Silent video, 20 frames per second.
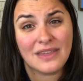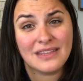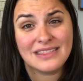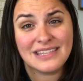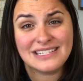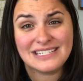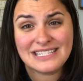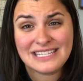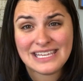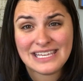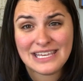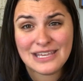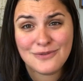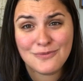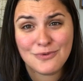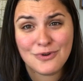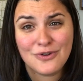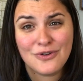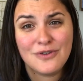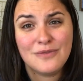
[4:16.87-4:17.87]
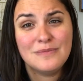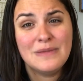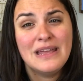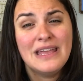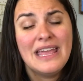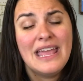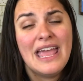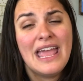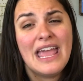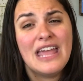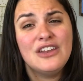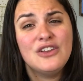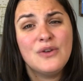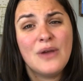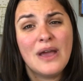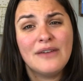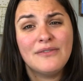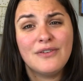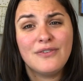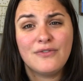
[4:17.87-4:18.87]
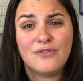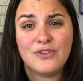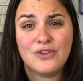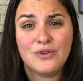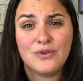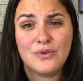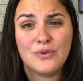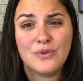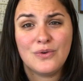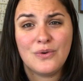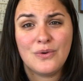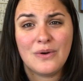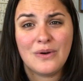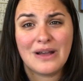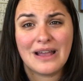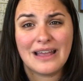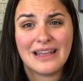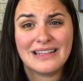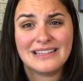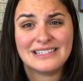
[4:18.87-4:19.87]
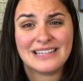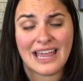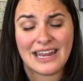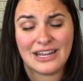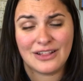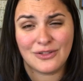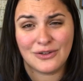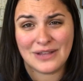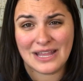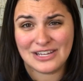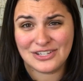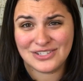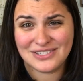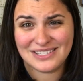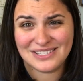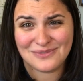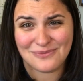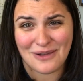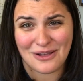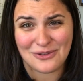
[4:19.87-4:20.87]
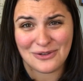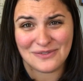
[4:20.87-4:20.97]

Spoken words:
the Tiki Room, and you have a few dining locations as well.